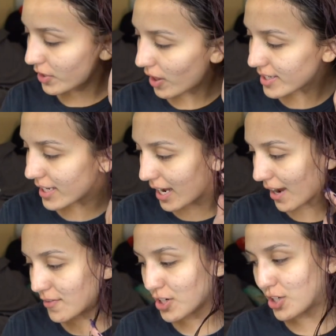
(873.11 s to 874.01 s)
The last thing I
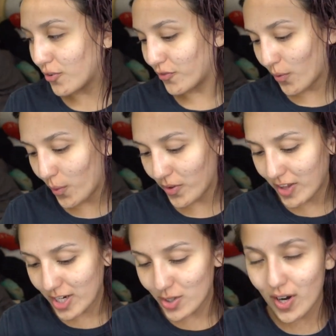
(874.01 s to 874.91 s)
have to do for
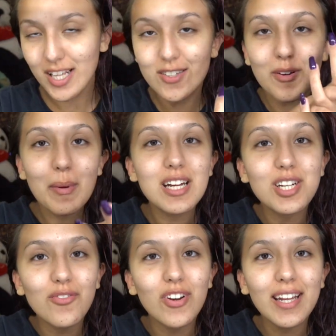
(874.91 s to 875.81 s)
the
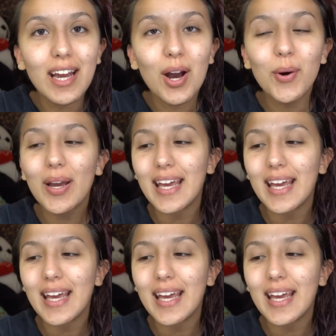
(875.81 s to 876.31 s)
transformation video